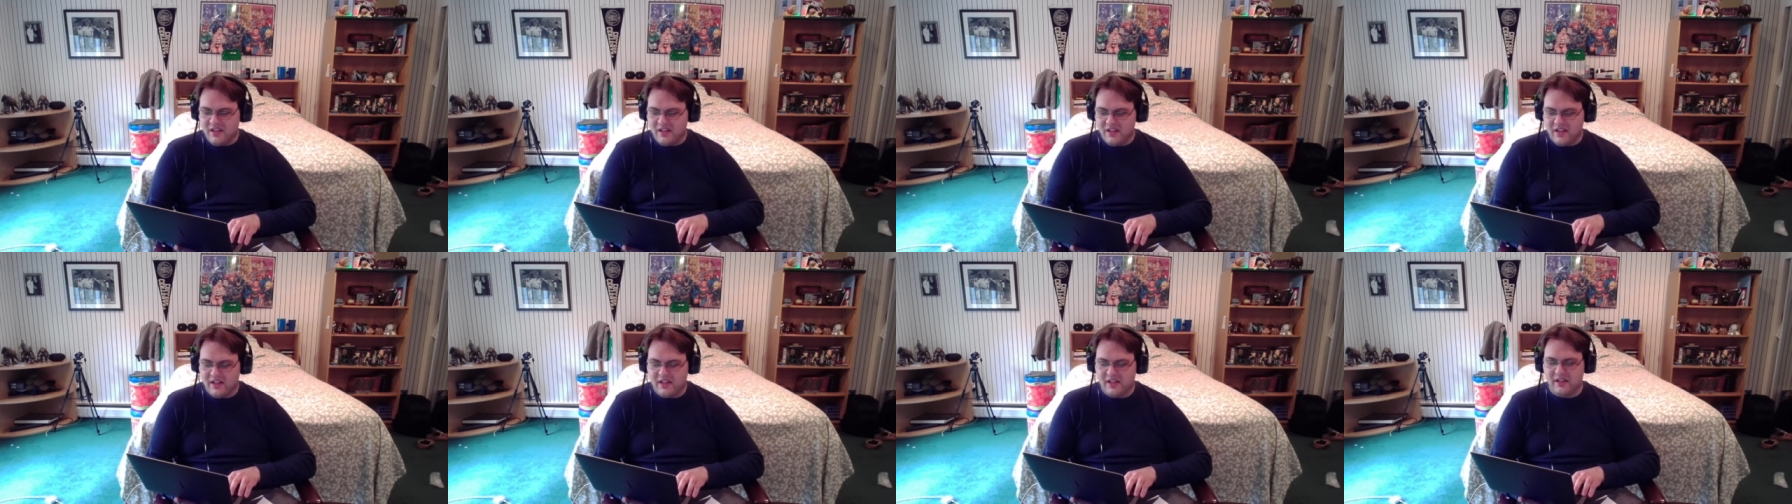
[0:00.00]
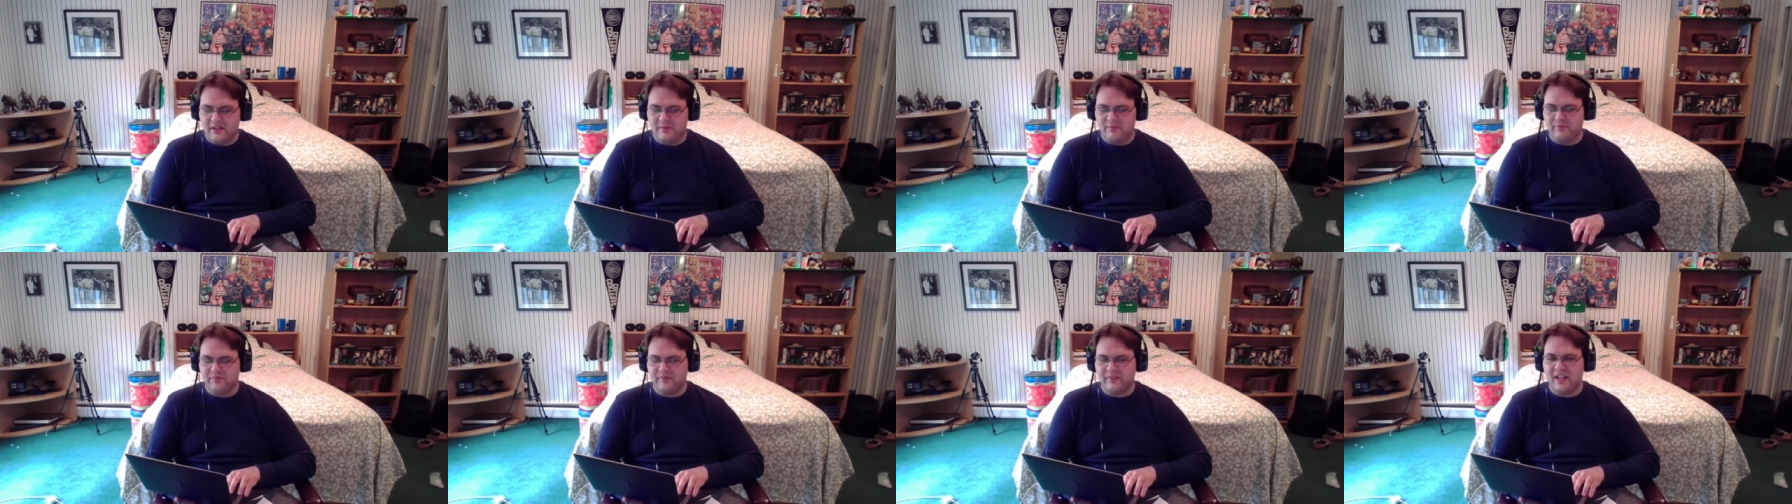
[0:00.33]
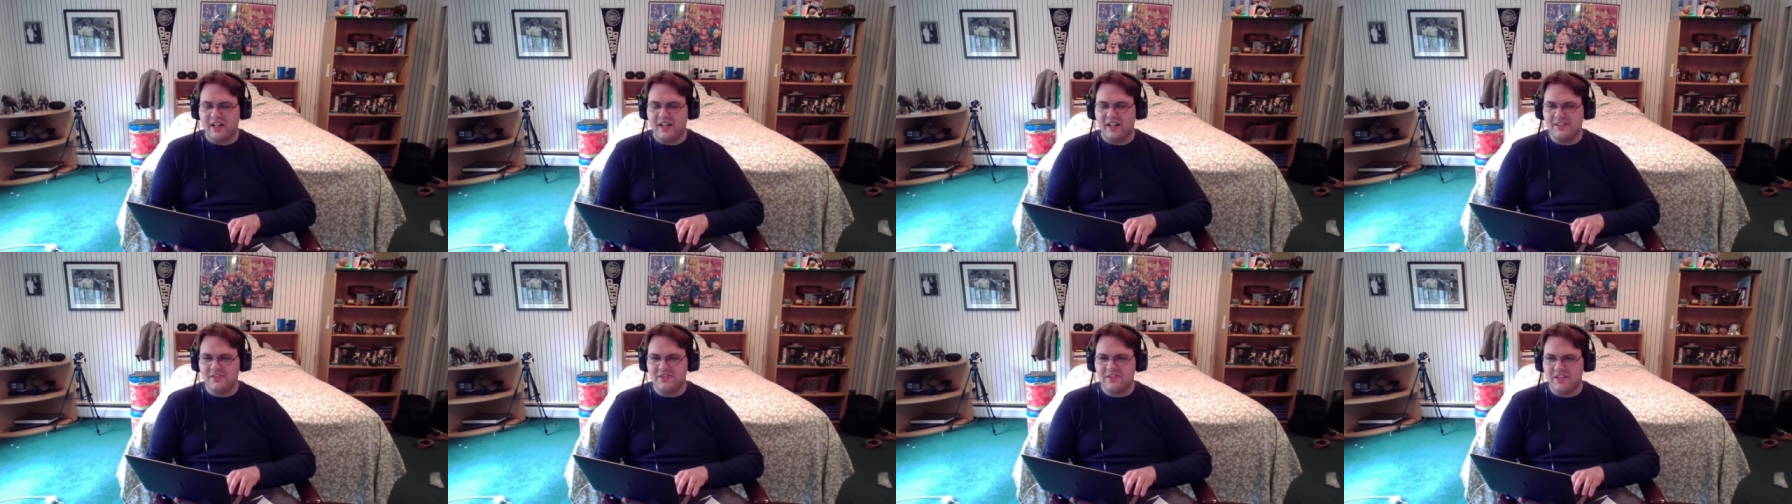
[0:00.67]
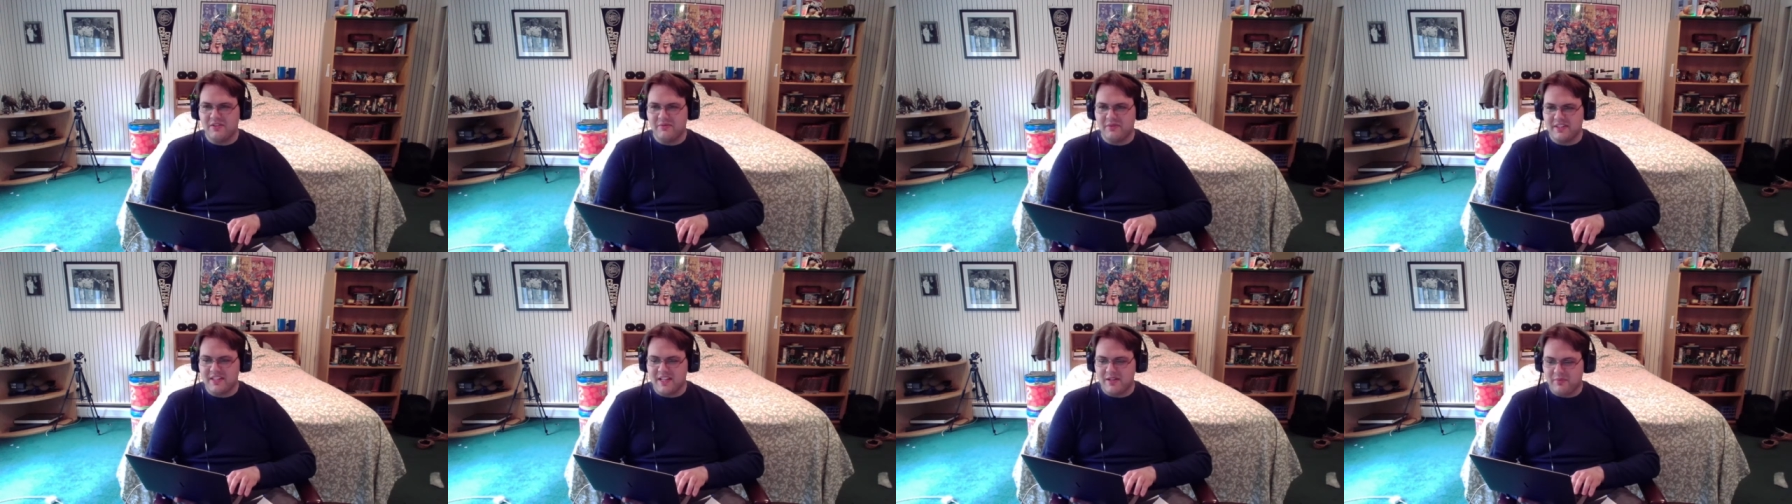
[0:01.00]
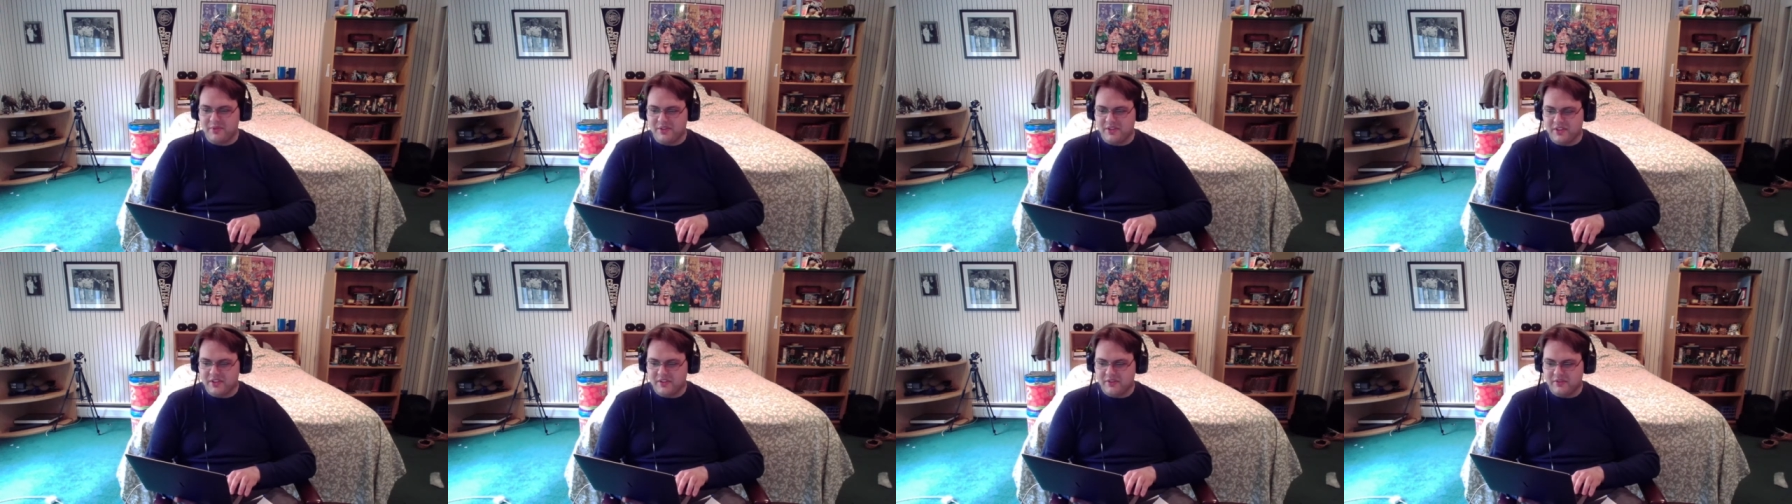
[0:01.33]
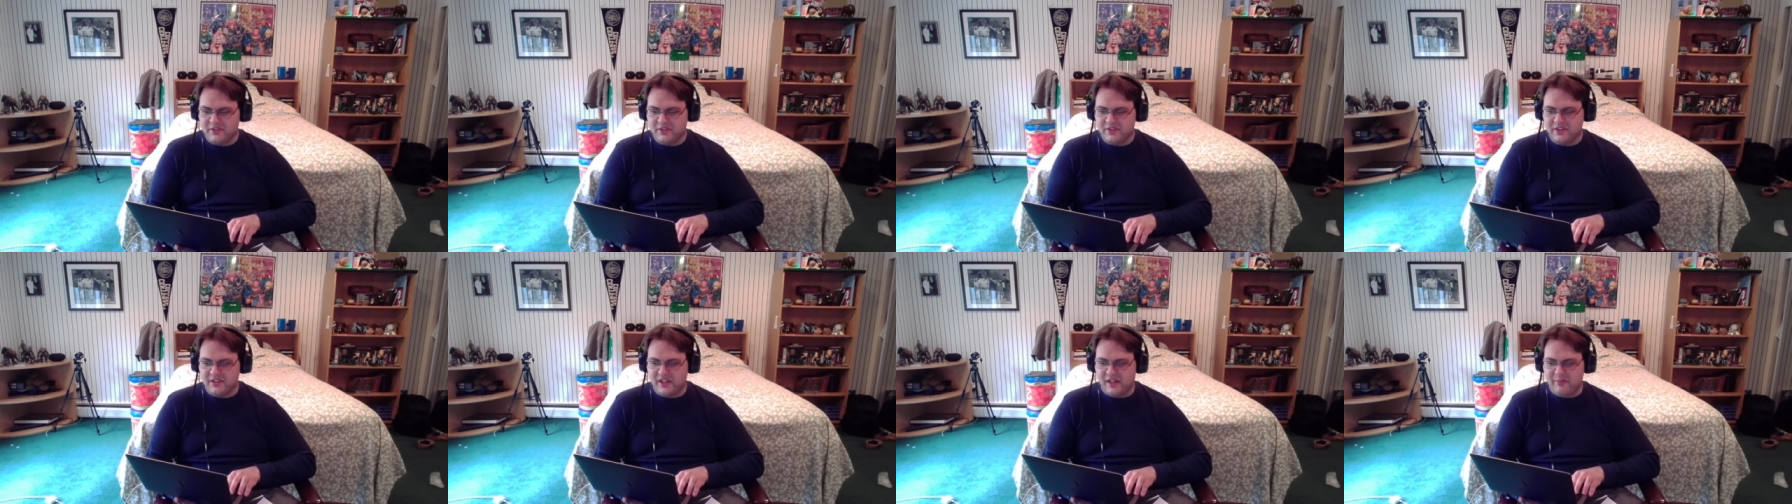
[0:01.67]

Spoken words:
Atsuta was able to go and